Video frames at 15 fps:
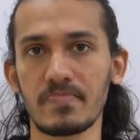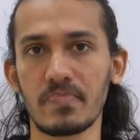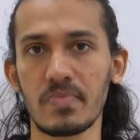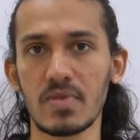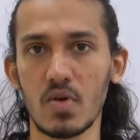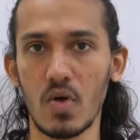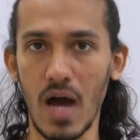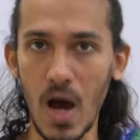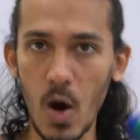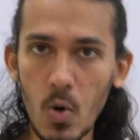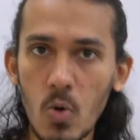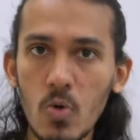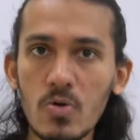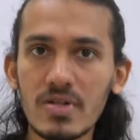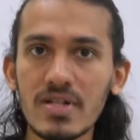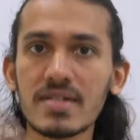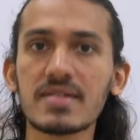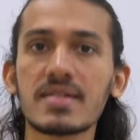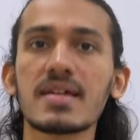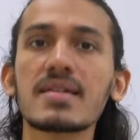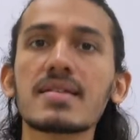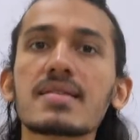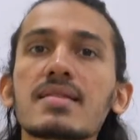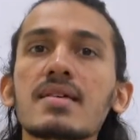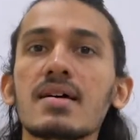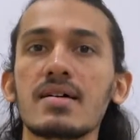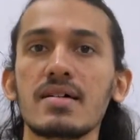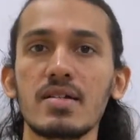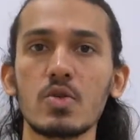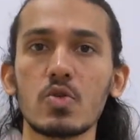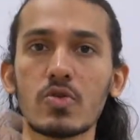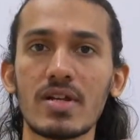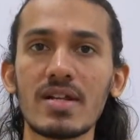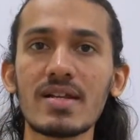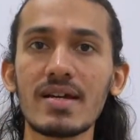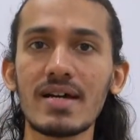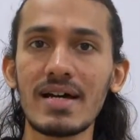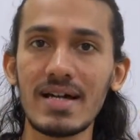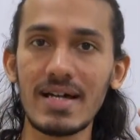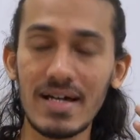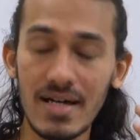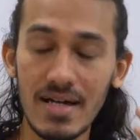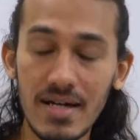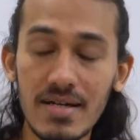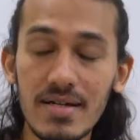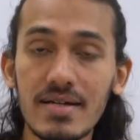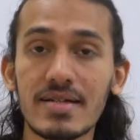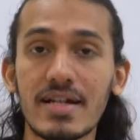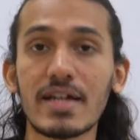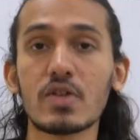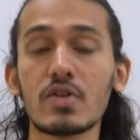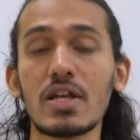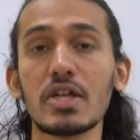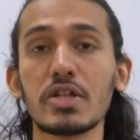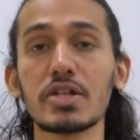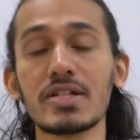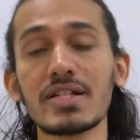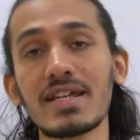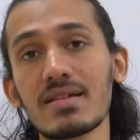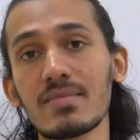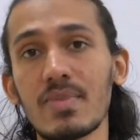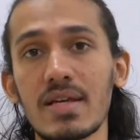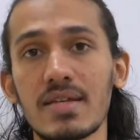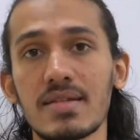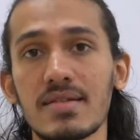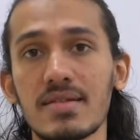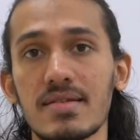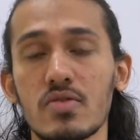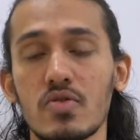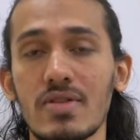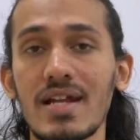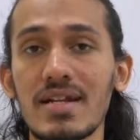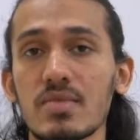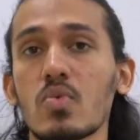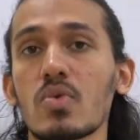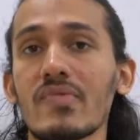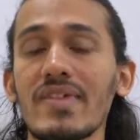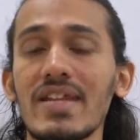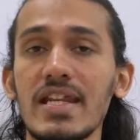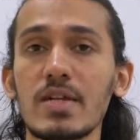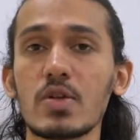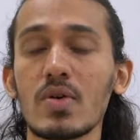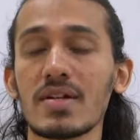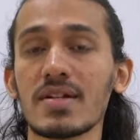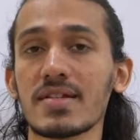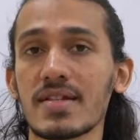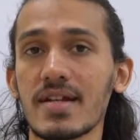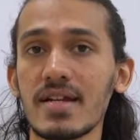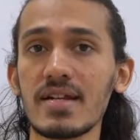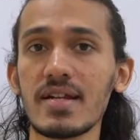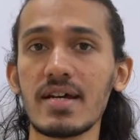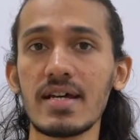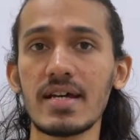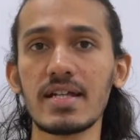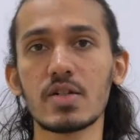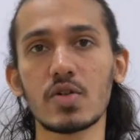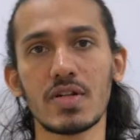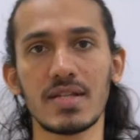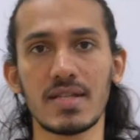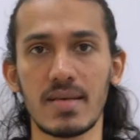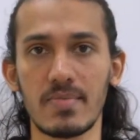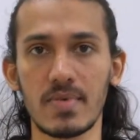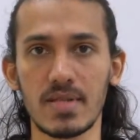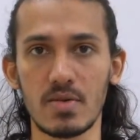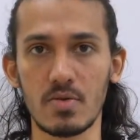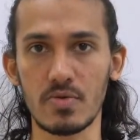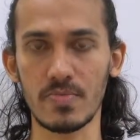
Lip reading: So how does these neural regulation take place? So that is what we need to understand in today's episode.